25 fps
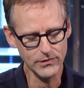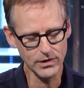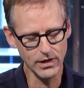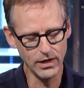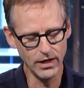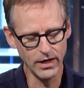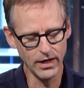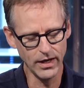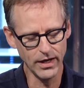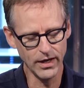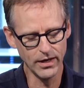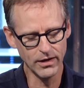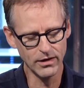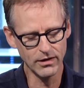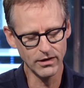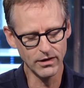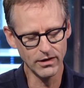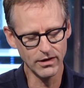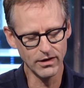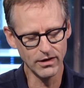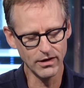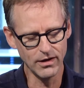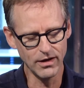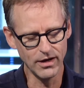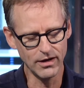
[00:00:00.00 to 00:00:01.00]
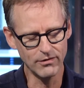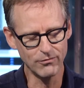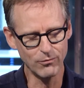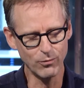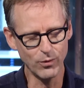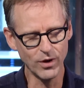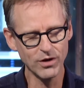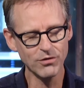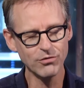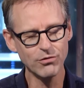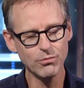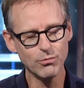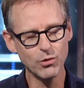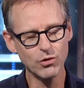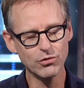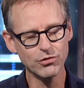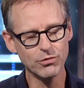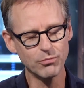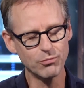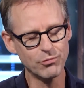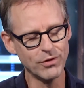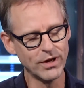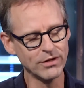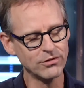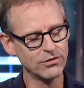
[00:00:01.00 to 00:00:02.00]
and one of the most
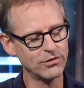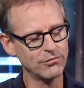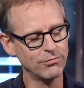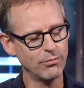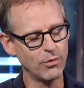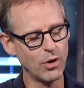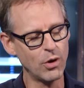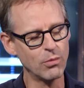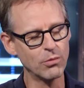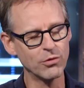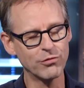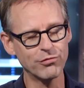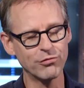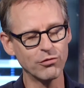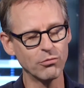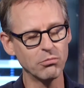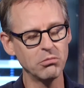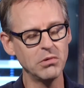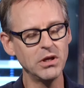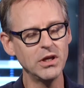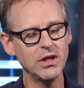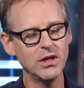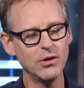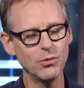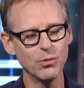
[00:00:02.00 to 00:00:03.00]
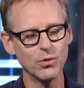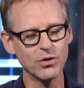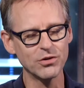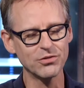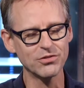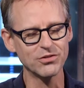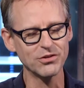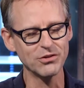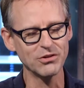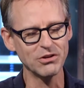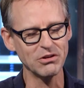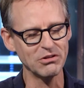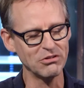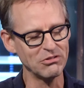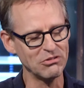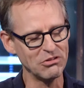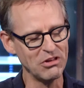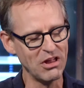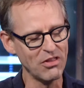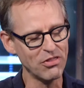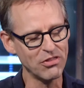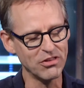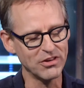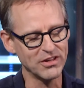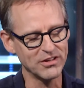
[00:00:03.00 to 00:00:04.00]
impressive moments for me was
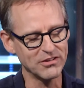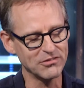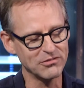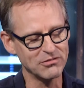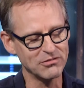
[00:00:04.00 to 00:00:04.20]
nothing